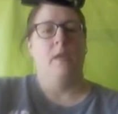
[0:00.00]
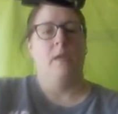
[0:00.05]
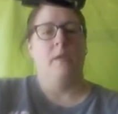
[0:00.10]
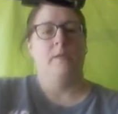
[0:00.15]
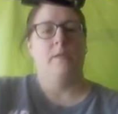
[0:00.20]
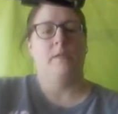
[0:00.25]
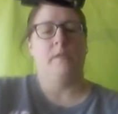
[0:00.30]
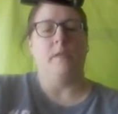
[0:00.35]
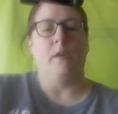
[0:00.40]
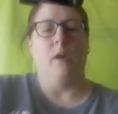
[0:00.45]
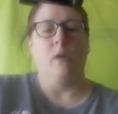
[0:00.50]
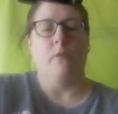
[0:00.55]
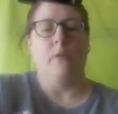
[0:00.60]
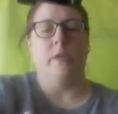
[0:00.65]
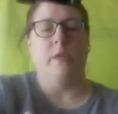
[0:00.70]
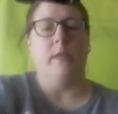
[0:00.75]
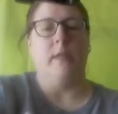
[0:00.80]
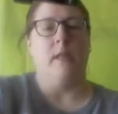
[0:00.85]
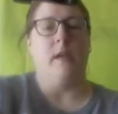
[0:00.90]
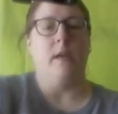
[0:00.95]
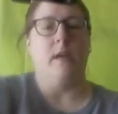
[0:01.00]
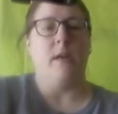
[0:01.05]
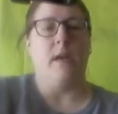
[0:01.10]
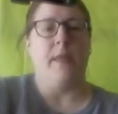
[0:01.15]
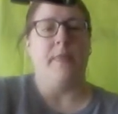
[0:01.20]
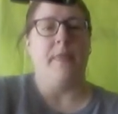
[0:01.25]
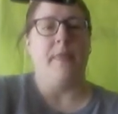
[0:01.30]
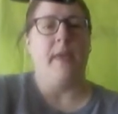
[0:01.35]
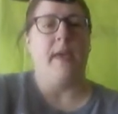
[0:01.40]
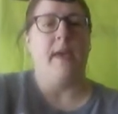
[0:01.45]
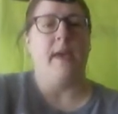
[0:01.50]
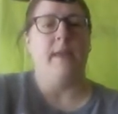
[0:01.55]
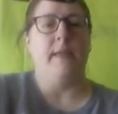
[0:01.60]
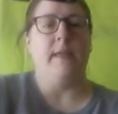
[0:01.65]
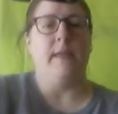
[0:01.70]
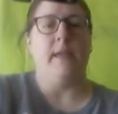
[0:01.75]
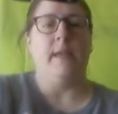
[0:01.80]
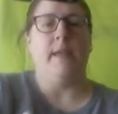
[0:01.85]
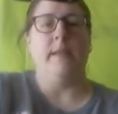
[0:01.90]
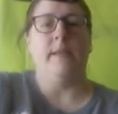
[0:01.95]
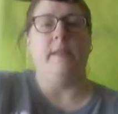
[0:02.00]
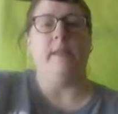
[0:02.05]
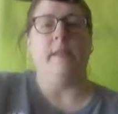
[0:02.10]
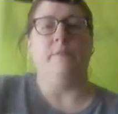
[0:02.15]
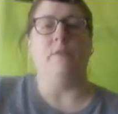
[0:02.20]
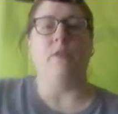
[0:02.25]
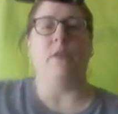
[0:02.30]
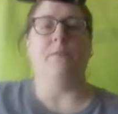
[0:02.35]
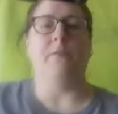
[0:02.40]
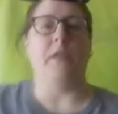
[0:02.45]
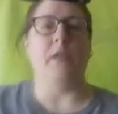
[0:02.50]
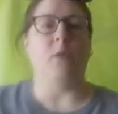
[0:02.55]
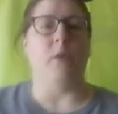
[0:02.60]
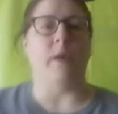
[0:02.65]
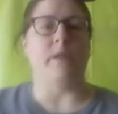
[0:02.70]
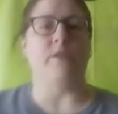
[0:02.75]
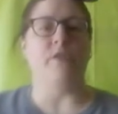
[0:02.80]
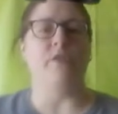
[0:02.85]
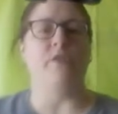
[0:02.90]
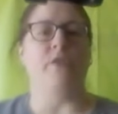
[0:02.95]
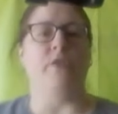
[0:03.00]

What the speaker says: So good luck on that. And if you have any questions,